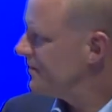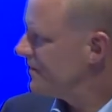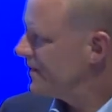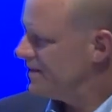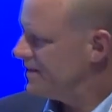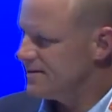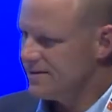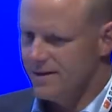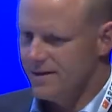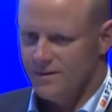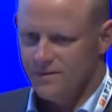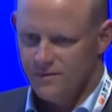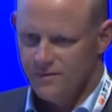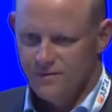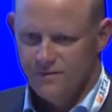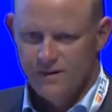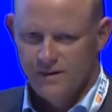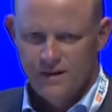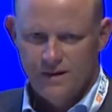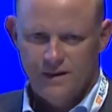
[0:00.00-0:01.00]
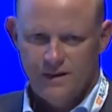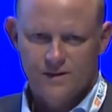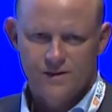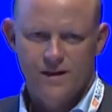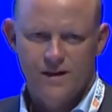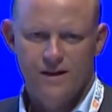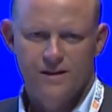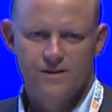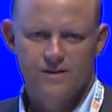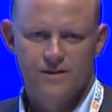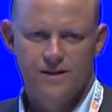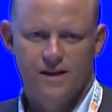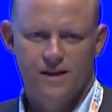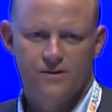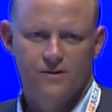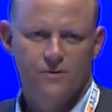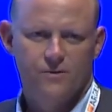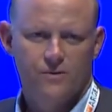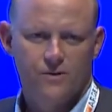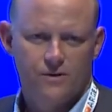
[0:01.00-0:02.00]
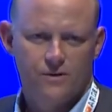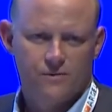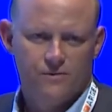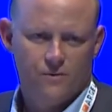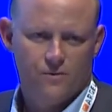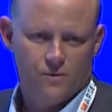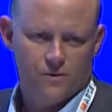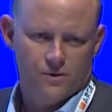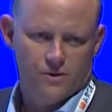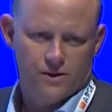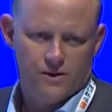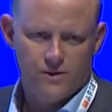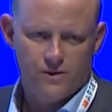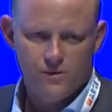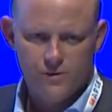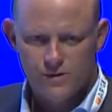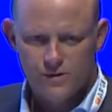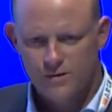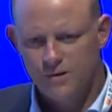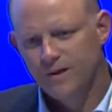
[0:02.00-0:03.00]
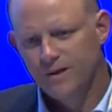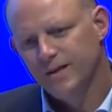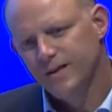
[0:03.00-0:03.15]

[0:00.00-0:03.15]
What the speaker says: Instead of, it's not a standard looking for a use,